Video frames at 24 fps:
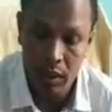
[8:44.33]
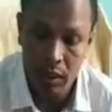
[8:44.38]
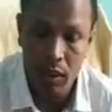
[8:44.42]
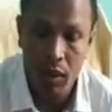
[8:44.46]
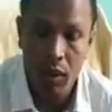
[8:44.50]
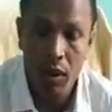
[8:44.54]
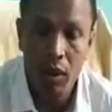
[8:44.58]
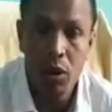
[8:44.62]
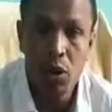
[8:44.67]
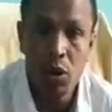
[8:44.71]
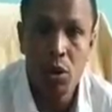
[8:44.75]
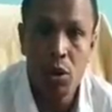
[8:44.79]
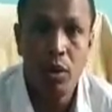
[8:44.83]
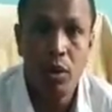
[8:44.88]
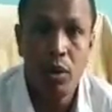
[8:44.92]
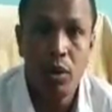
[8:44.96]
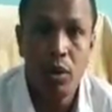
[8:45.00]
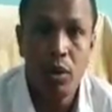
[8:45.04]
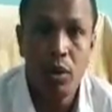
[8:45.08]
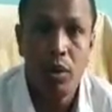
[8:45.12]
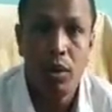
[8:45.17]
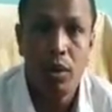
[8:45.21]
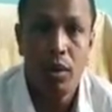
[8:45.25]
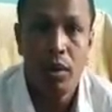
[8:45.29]

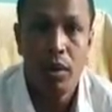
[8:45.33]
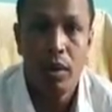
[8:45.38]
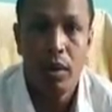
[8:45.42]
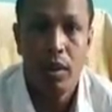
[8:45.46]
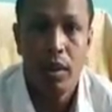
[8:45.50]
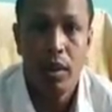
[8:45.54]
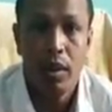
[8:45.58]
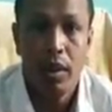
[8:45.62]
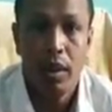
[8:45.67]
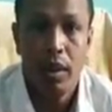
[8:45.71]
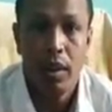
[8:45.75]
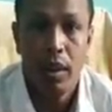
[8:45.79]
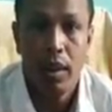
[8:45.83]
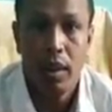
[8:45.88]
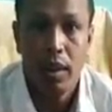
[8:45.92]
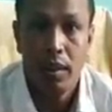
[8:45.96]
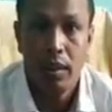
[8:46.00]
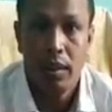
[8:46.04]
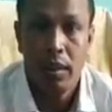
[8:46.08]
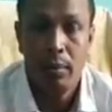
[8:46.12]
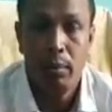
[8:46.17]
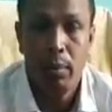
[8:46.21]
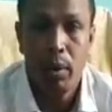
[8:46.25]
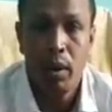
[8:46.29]
Pranavian.
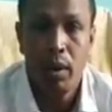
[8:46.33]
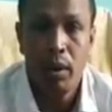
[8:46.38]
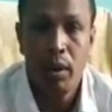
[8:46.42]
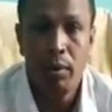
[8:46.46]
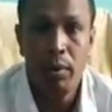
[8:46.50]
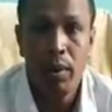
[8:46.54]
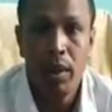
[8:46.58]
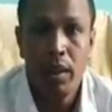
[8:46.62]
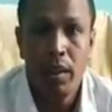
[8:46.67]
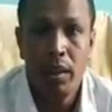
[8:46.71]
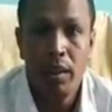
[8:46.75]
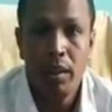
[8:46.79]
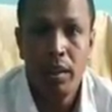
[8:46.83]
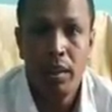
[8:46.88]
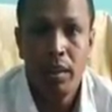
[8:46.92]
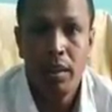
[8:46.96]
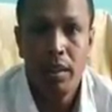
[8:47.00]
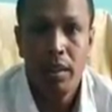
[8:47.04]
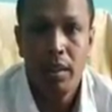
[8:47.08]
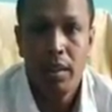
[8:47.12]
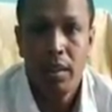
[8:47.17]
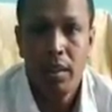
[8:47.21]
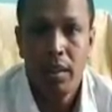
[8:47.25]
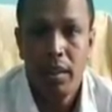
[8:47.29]
He also
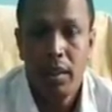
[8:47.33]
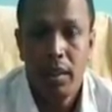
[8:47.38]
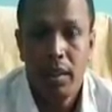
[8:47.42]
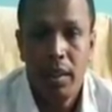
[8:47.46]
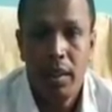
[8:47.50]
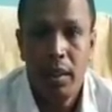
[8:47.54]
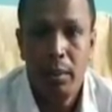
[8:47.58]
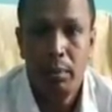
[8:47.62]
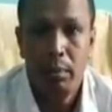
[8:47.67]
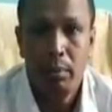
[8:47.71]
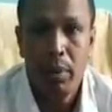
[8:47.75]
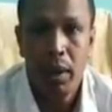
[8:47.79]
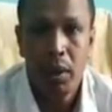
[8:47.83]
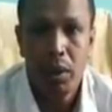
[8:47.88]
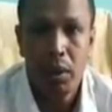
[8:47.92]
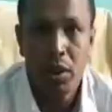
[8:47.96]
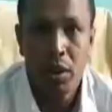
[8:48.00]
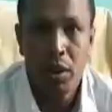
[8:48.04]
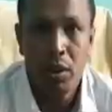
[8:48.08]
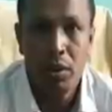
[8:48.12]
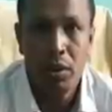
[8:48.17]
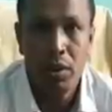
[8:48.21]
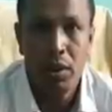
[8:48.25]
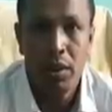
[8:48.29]
completed his higher
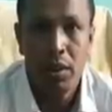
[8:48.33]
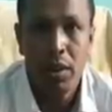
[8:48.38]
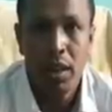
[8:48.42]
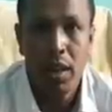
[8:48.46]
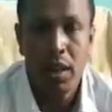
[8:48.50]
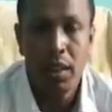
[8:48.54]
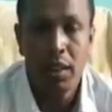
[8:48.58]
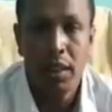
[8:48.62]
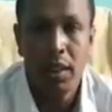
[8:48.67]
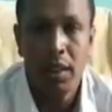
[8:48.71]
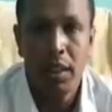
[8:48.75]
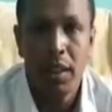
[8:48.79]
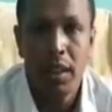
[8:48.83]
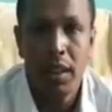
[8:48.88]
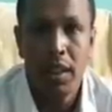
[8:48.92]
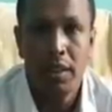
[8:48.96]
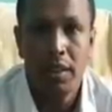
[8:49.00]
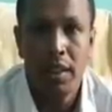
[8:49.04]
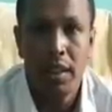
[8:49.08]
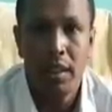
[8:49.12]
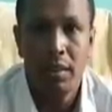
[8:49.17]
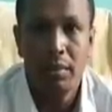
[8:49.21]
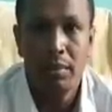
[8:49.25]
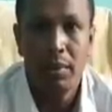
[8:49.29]
secondary from this
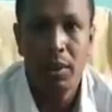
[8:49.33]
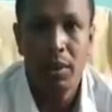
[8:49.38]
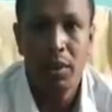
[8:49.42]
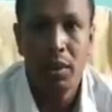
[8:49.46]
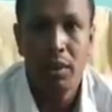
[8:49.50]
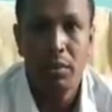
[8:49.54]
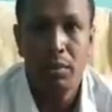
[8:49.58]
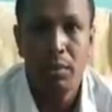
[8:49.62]
institution.